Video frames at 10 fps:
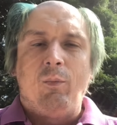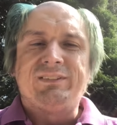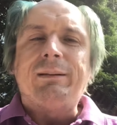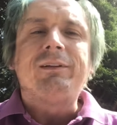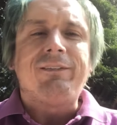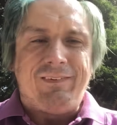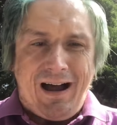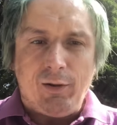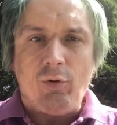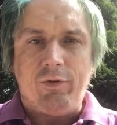was able to
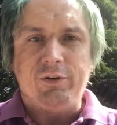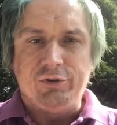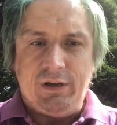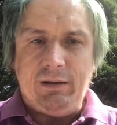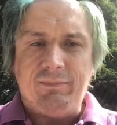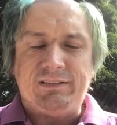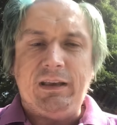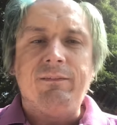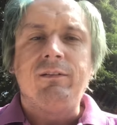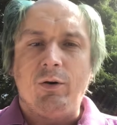follow their
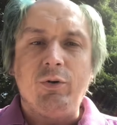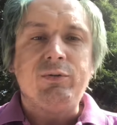dreams even though